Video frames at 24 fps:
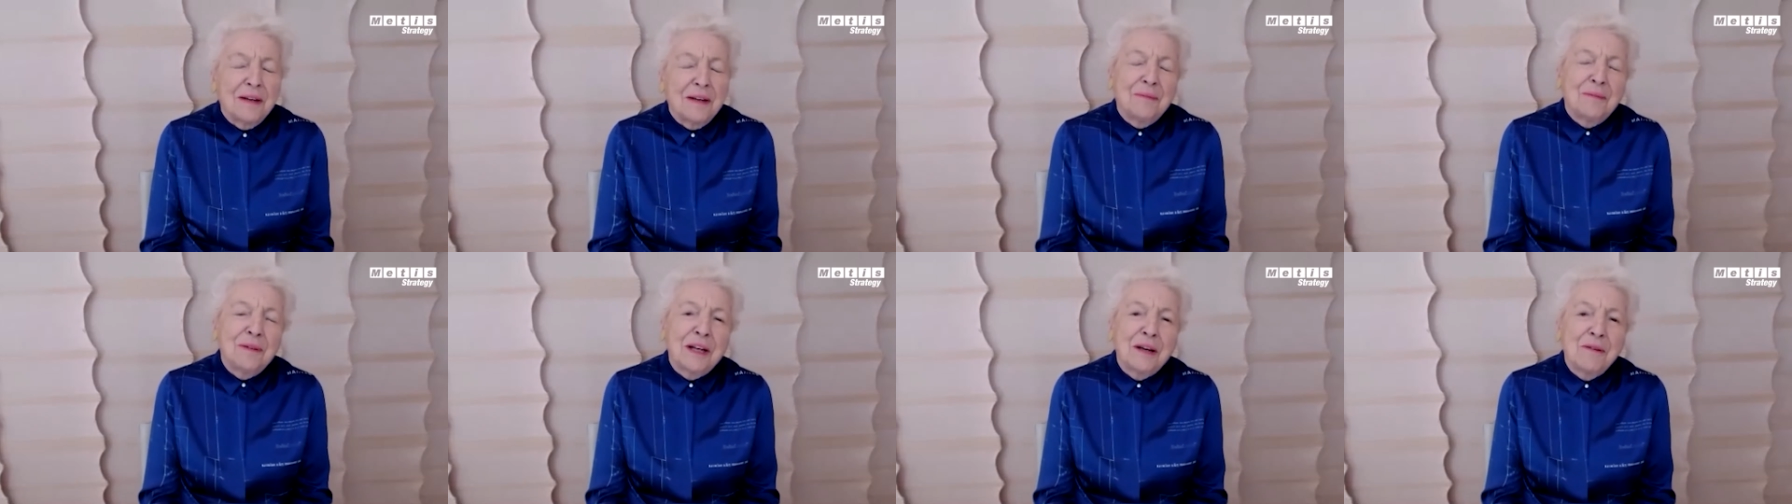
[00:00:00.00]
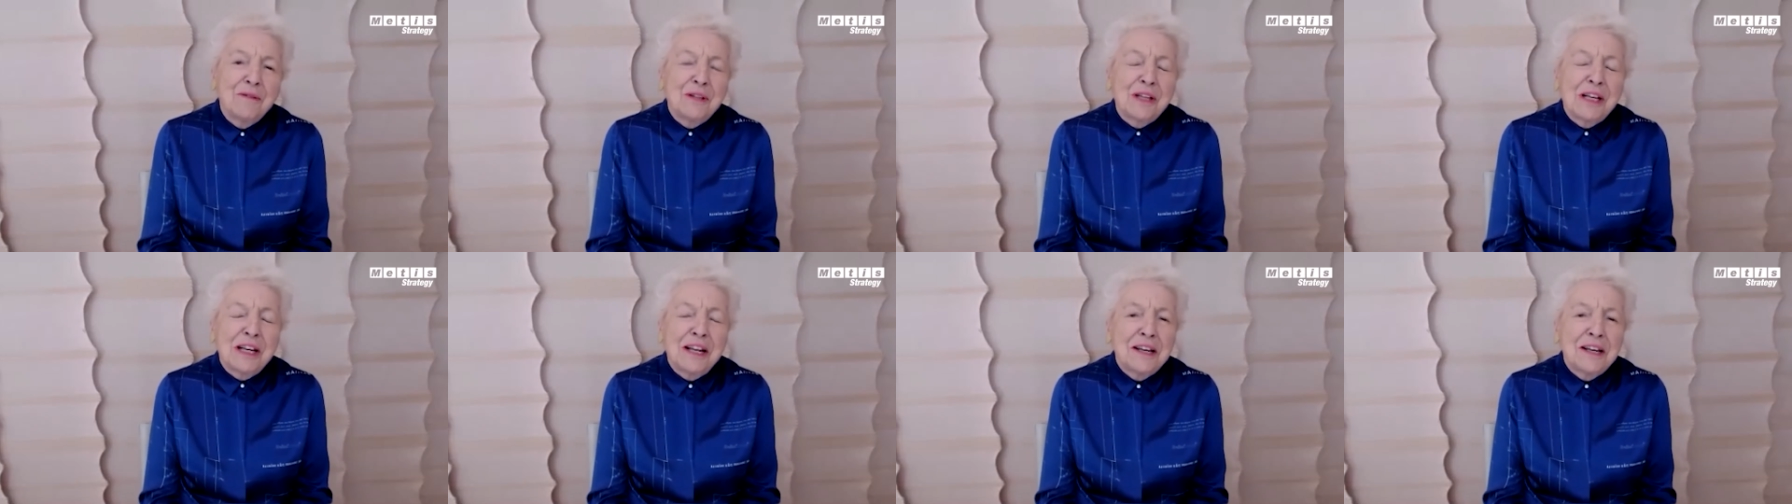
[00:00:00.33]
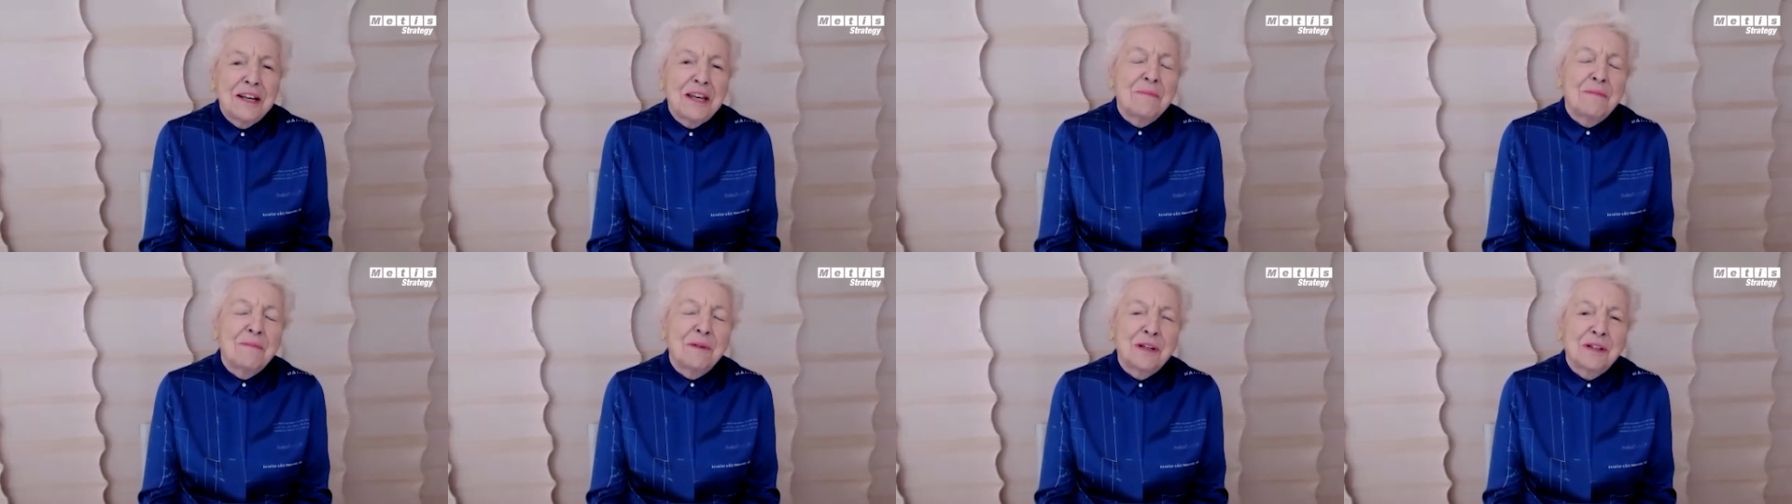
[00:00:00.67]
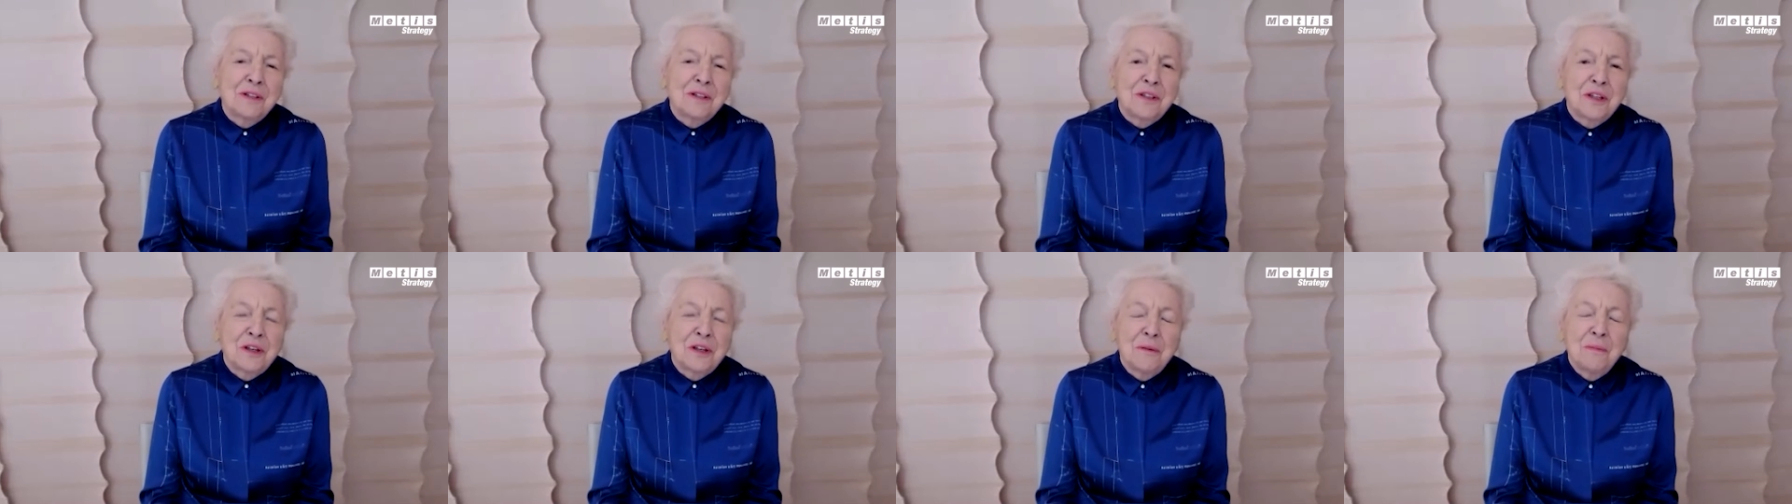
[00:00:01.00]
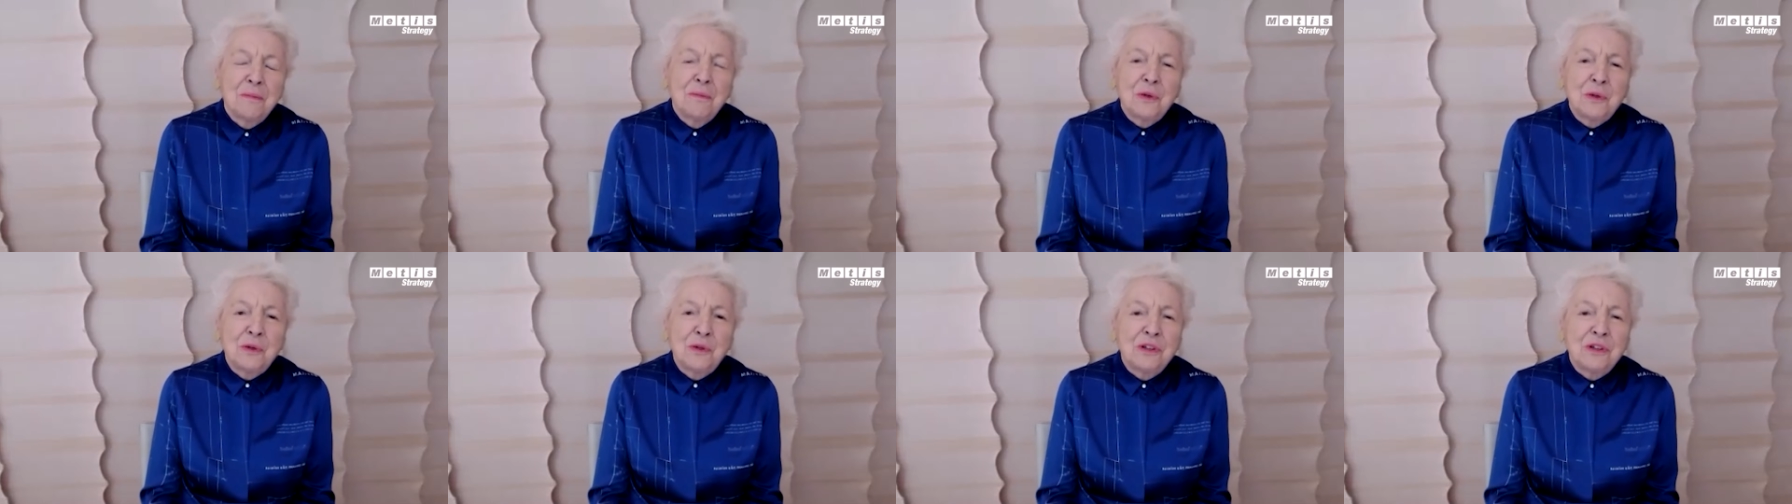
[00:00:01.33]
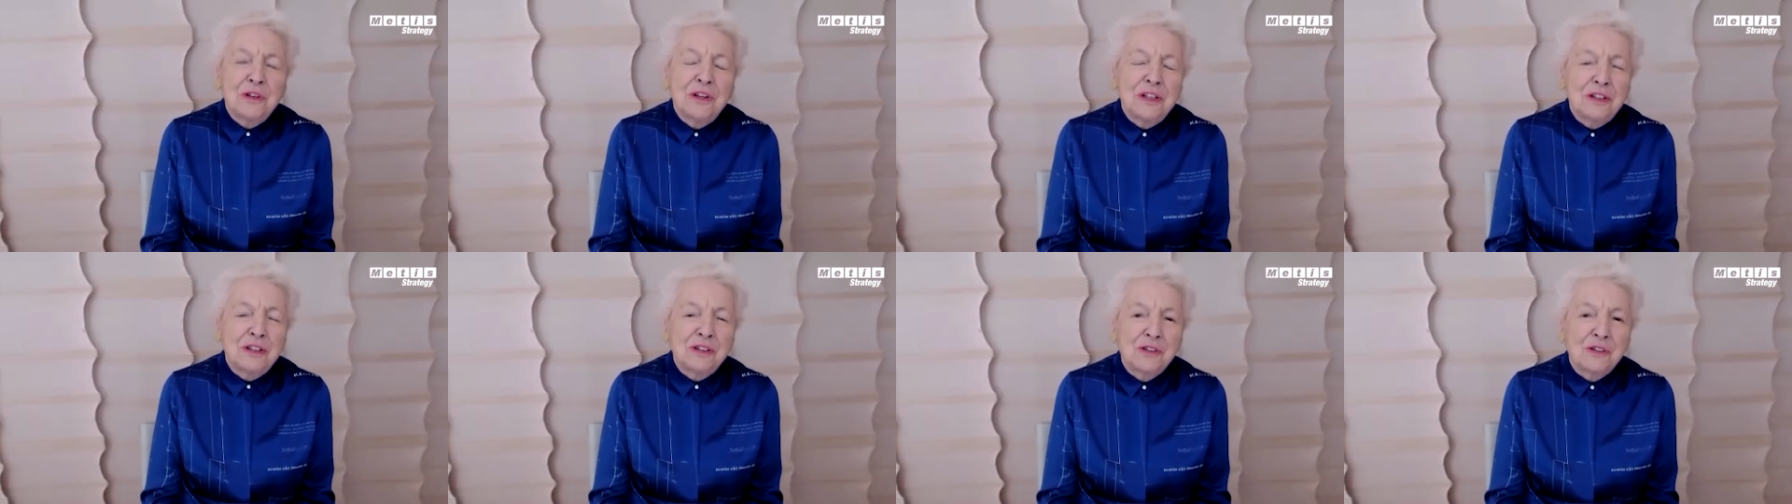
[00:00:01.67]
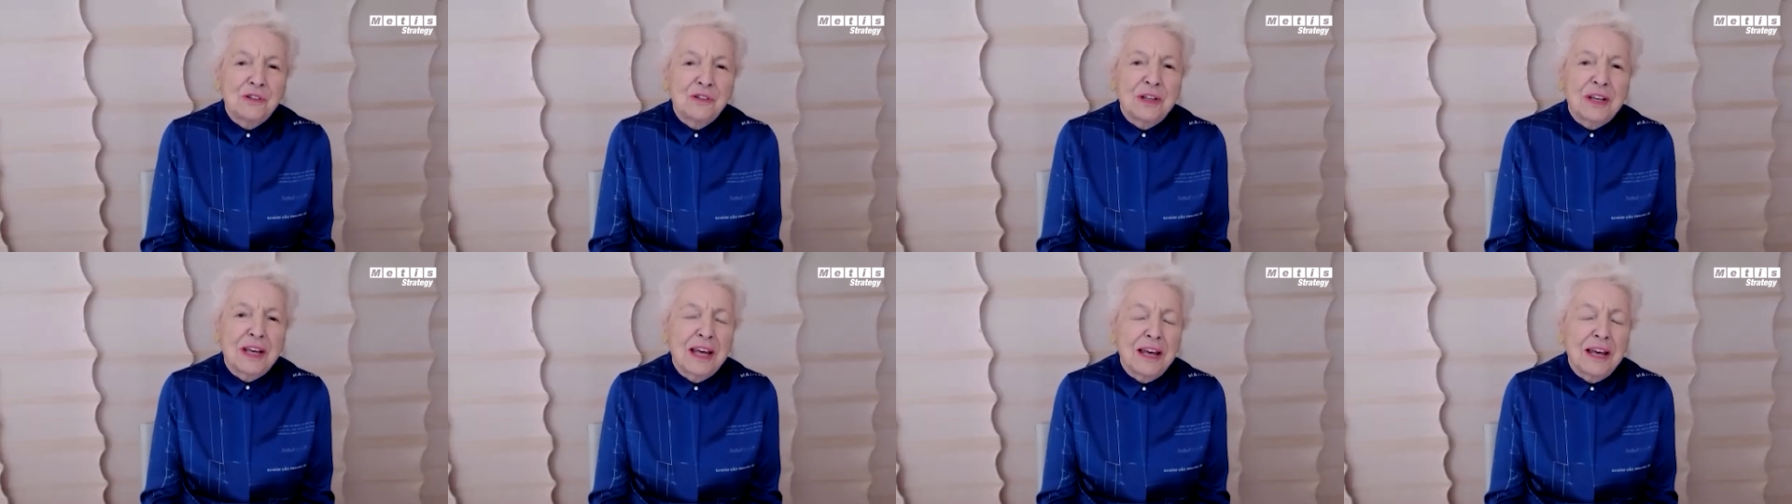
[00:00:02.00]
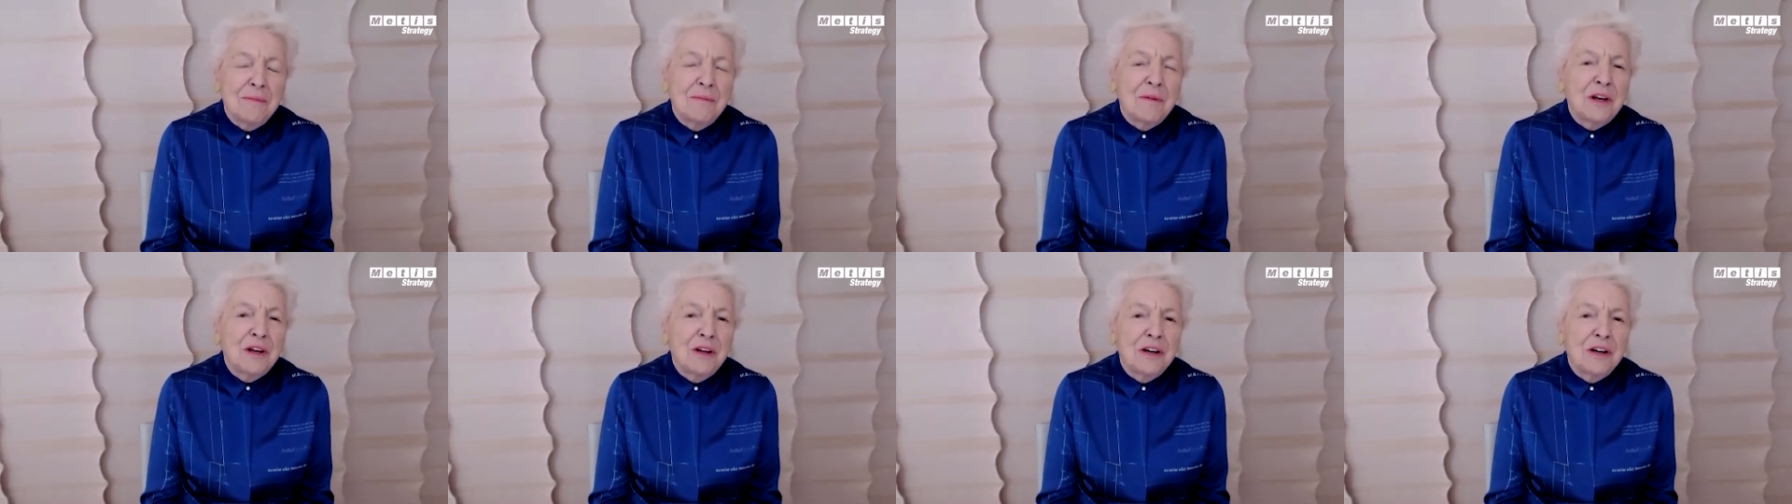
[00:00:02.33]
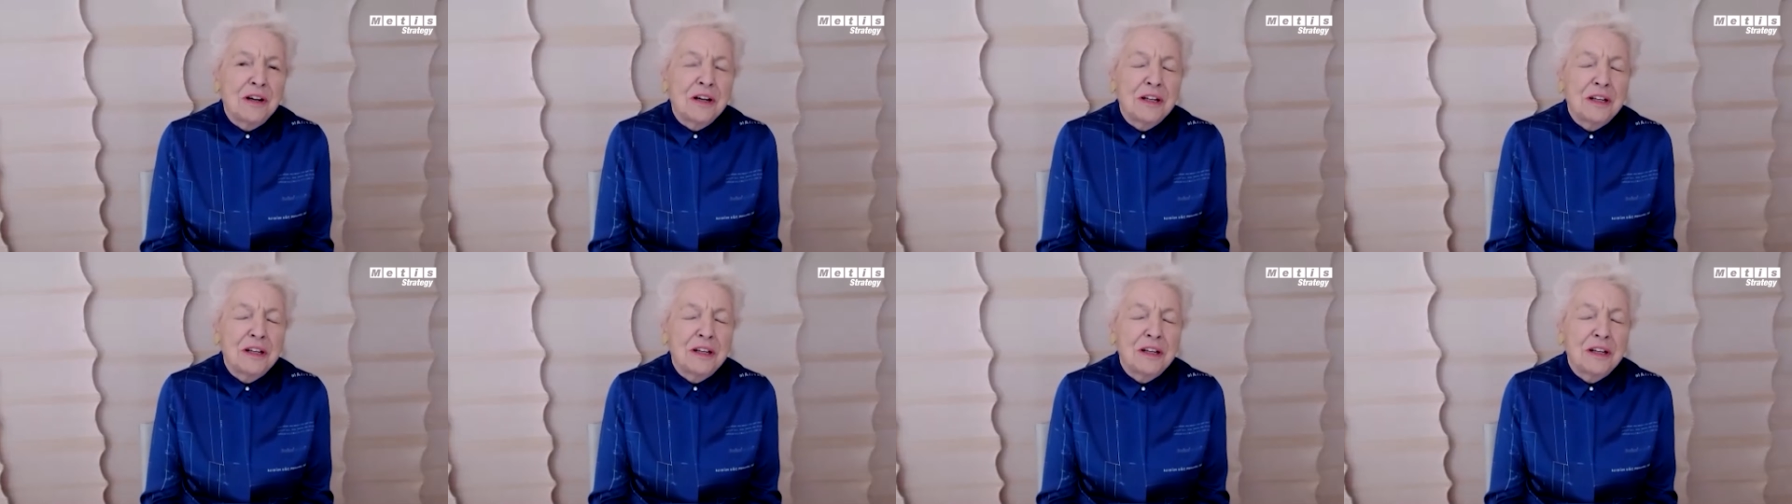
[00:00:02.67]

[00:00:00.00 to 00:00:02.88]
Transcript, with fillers: But I was lucky because the computer industry came along,